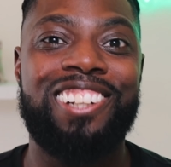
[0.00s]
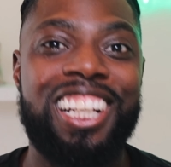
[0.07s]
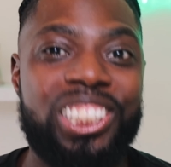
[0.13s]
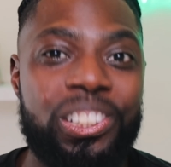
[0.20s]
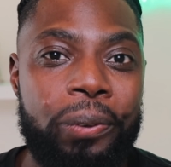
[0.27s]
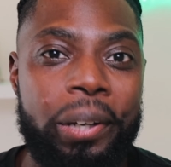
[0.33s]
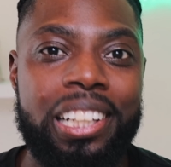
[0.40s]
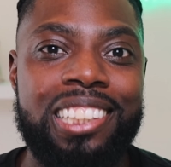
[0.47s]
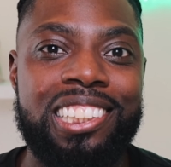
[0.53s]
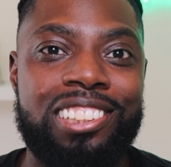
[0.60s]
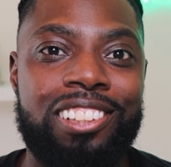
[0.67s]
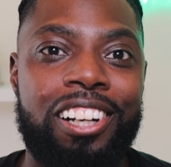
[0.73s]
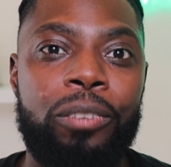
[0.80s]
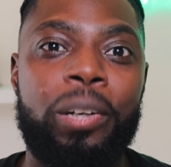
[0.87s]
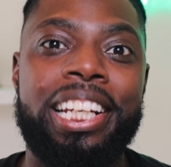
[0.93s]
so let's quickly
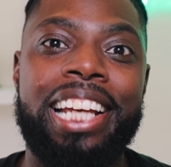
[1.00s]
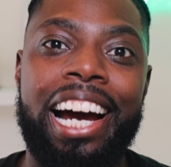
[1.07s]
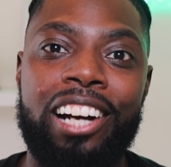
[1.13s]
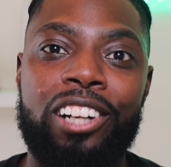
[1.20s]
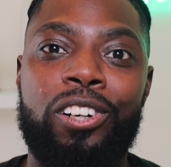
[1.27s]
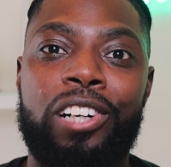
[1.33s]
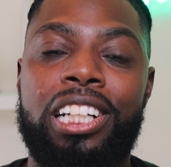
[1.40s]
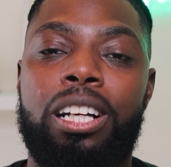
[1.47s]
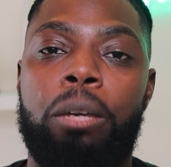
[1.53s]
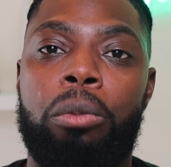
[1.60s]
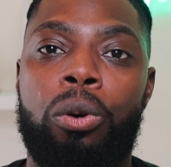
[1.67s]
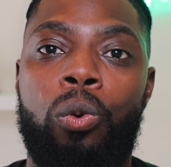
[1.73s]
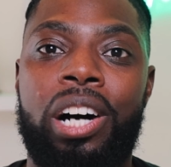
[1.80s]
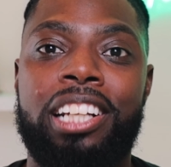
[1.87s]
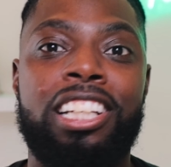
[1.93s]
start with category
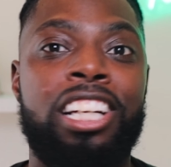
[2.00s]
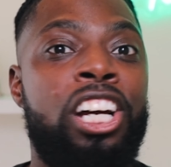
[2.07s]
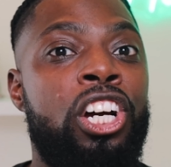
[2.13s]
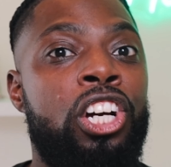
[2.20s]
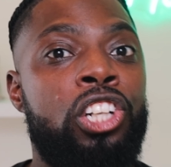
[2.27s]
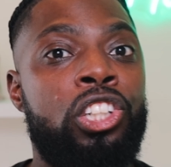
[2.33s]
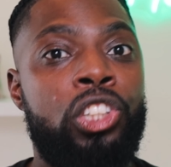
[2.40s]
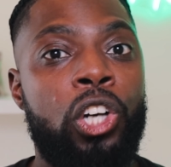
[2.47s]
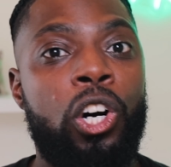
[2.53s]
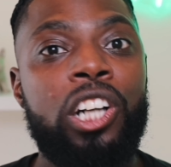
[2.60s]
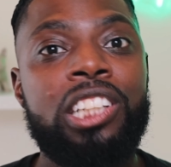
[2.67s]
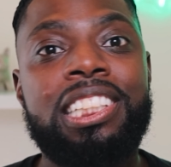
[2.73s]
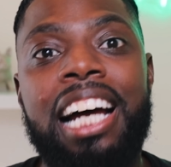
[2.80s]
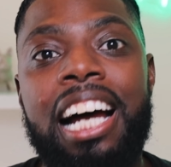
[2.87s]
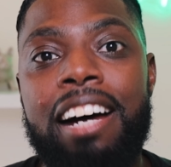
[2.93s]
number one.
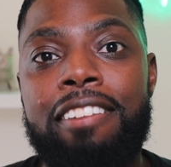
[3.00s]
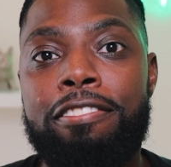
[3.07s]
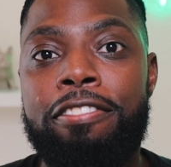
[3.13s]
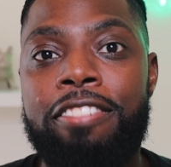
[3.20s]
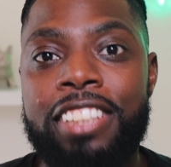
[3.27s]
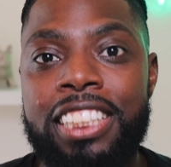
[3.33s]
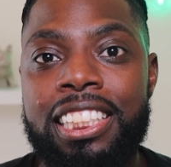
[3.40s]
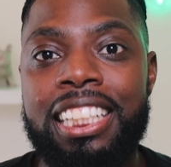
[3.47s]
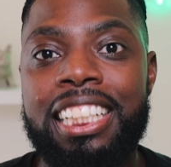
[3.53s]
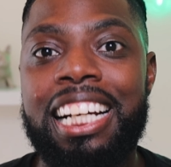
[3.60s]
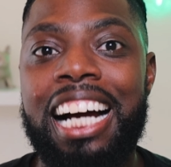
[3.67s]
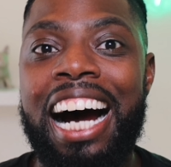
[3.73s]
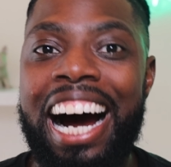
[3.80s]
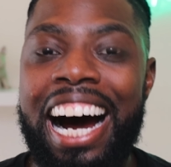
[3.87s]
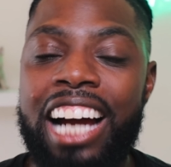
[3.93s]
Dogs that have visited
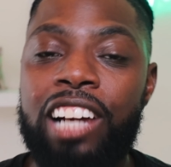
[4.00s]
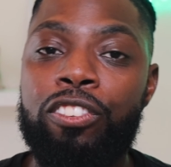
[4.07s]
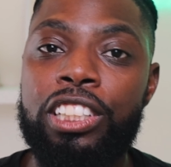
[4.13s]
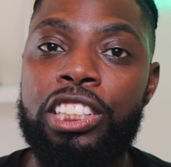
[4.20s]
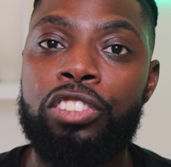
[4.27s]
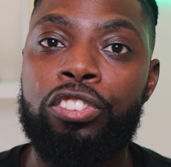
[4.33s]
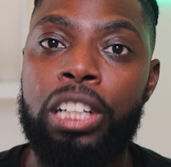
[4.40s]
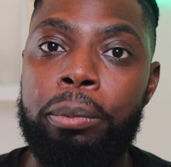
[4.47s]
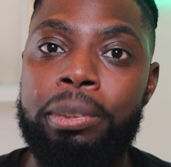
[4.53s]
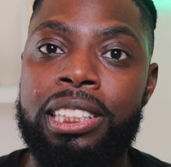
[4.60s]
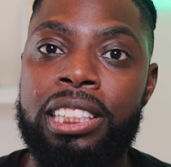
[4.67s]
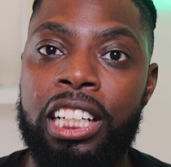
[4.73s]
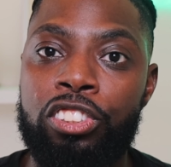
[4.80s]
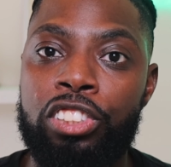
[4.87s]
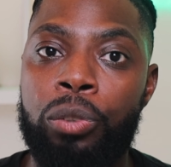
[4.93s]
a high-risk rabies
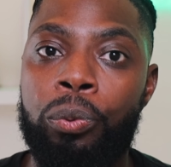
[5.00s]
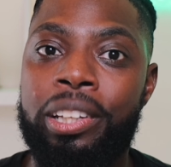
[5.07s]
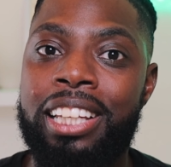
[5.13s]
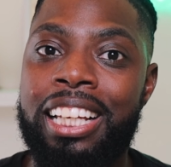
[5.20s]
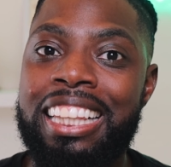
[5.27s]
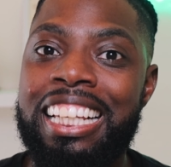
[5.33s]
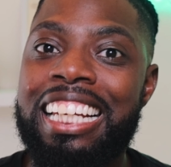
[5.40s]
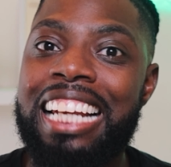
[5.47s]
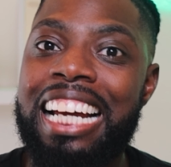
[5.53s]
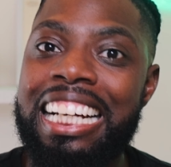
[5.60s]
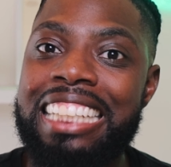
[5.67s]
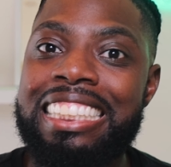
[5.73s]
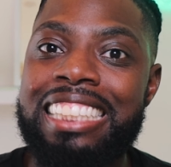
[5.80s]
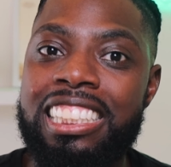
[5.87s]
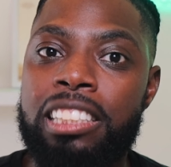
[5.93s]
country within the
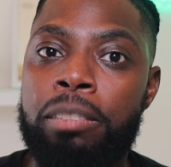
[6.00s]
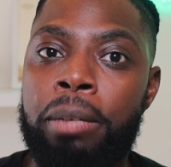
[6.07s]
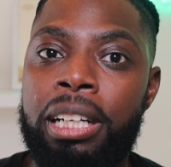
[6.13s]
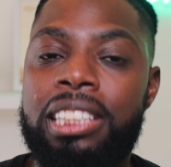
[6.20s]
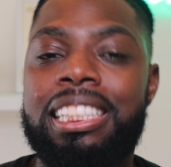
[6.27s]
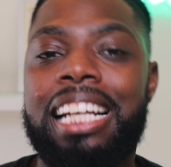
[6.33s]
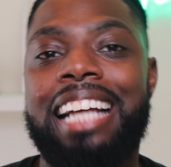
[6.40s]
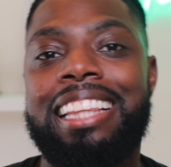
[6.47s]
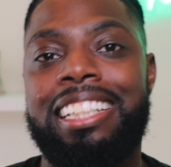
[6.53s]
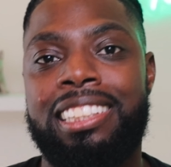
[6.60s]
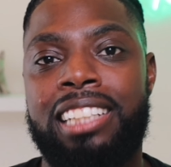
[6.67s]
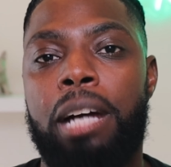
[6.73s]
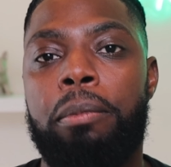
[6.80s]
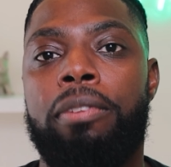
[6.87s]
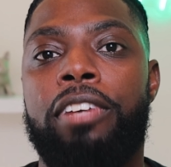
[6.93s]
last six months at the
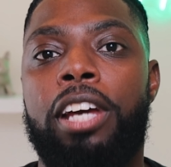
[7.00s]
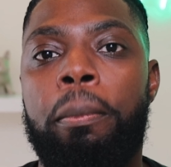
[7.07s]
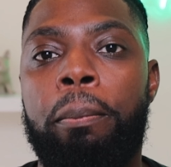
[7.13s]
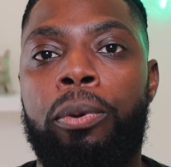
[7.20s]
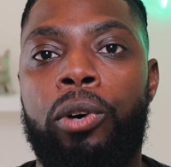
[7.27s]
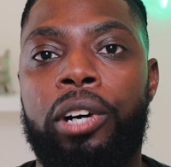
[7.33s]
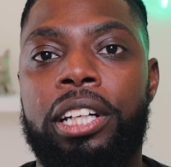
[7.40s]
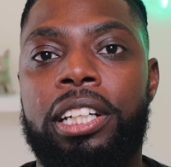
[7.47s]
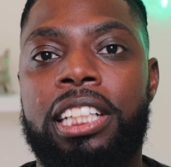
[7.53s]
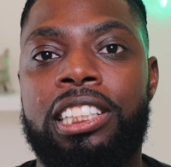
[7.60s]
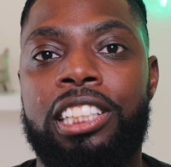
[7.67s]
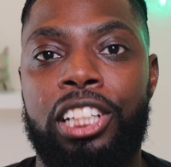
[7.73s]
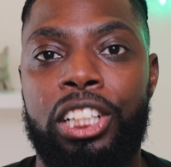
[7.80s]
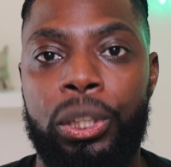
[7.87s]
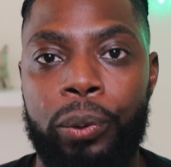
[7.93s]
time of import
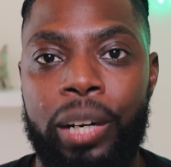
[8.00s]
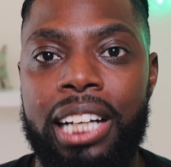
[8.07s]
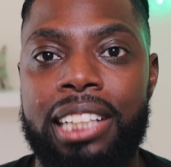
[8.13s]
into the U